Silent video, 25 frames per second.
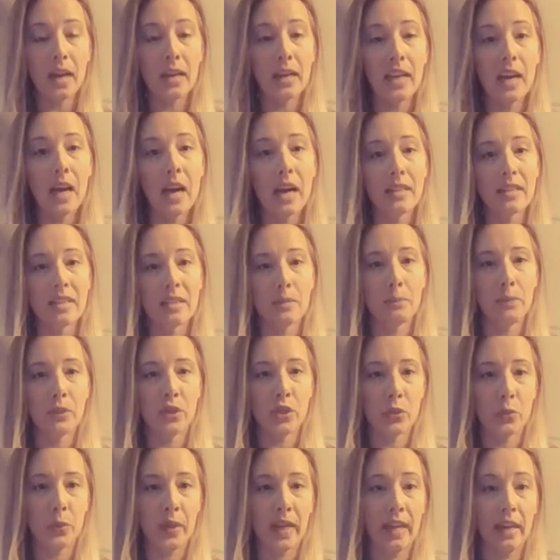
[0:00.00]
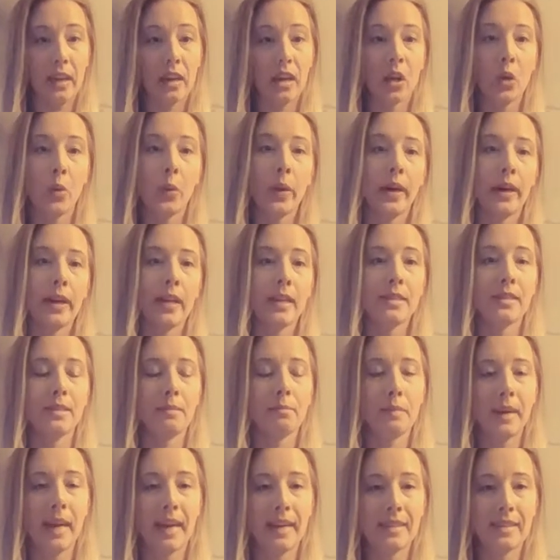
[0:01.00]
cusp between Aquarius
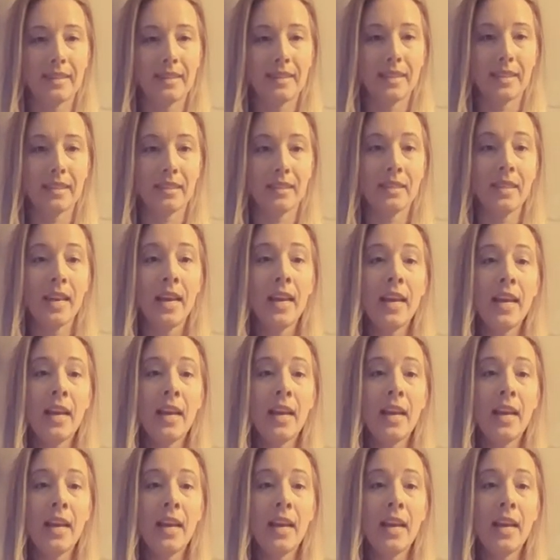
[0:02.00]
and Pisces.